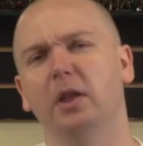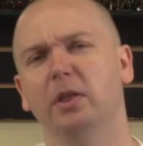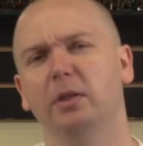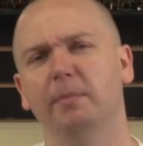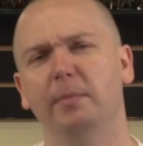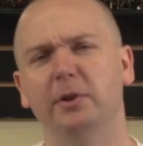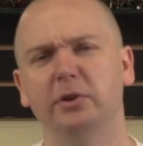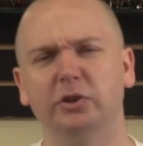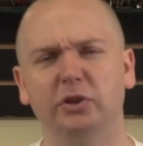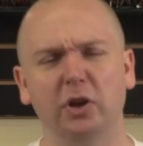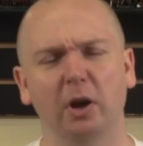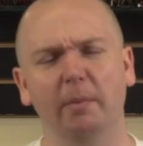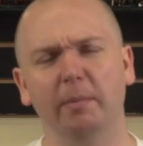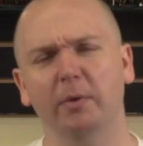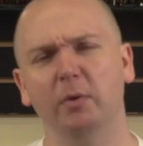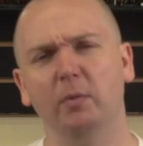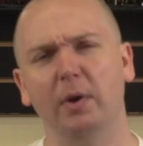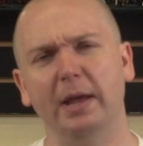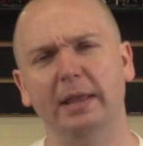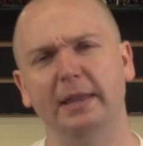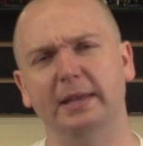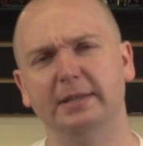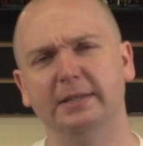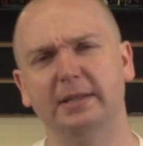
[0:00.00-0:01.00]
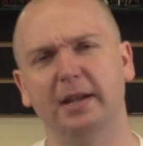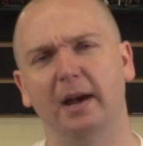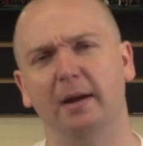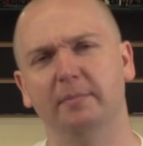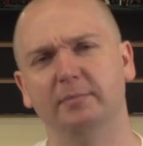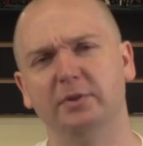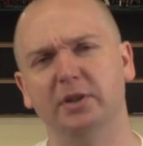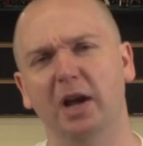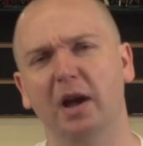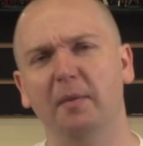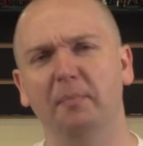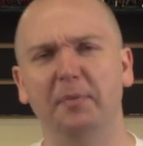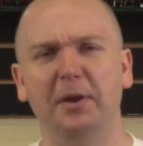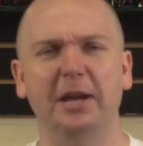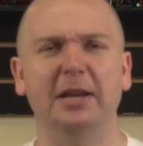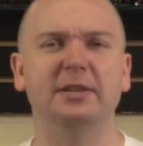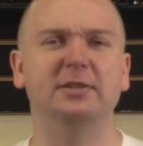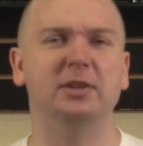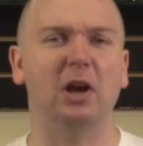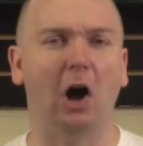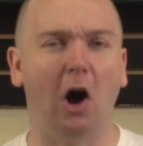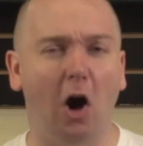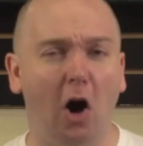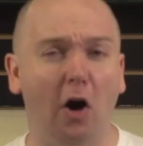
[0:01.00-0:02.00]
The most common way this comes up
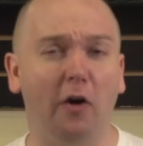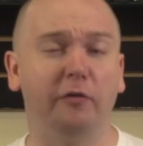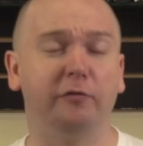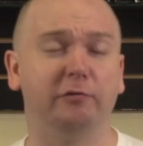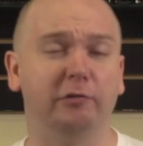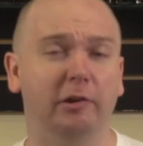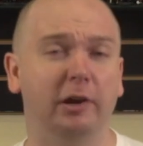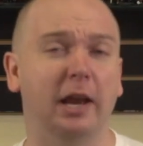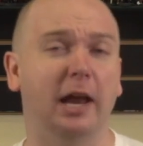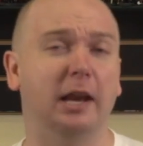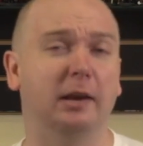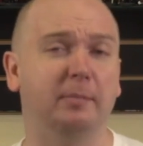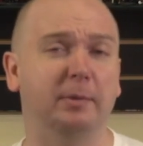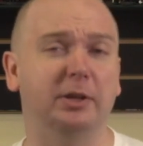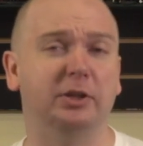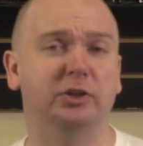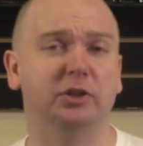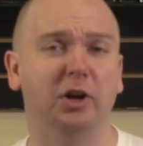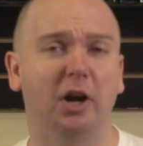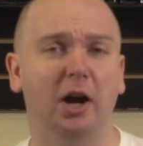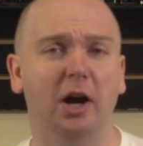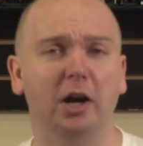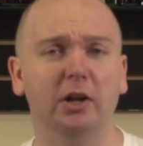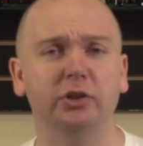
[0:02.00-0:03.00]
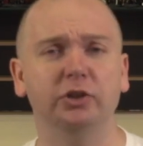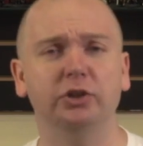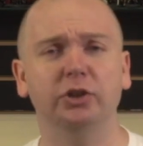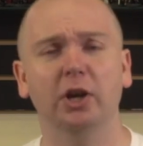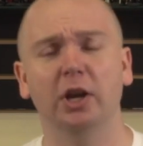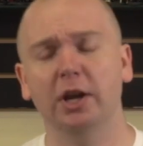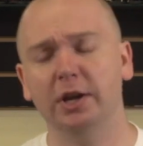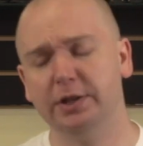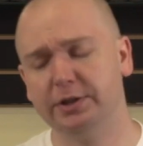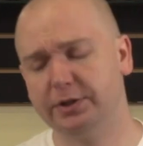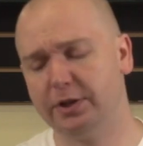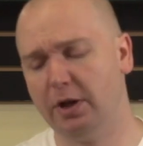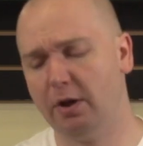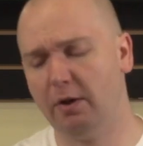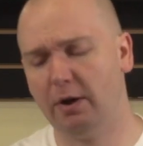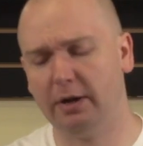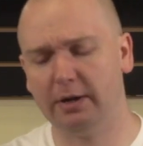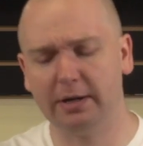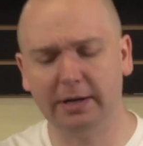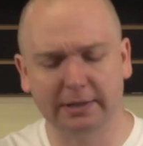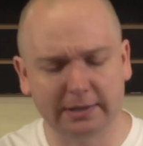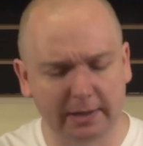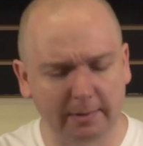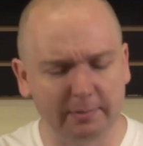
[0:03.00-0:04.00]
is after an enemy charge, so I'm
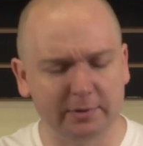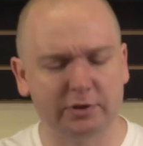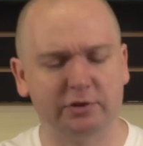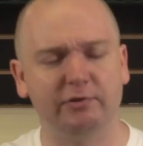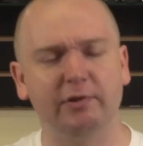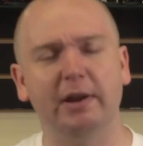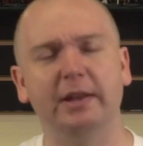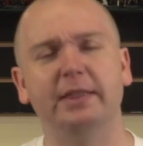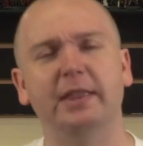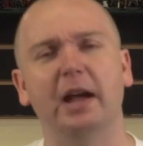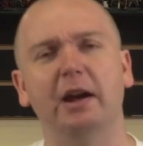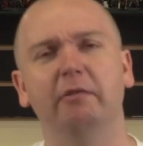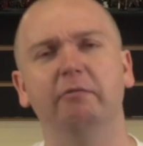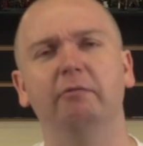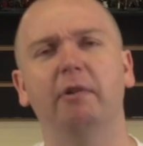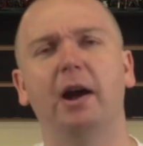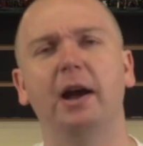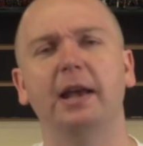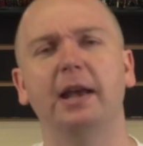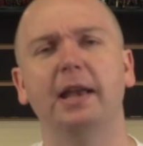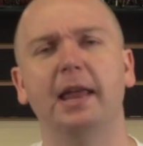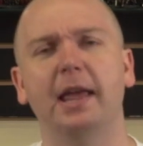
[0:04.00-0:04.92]
going to demonstrate that right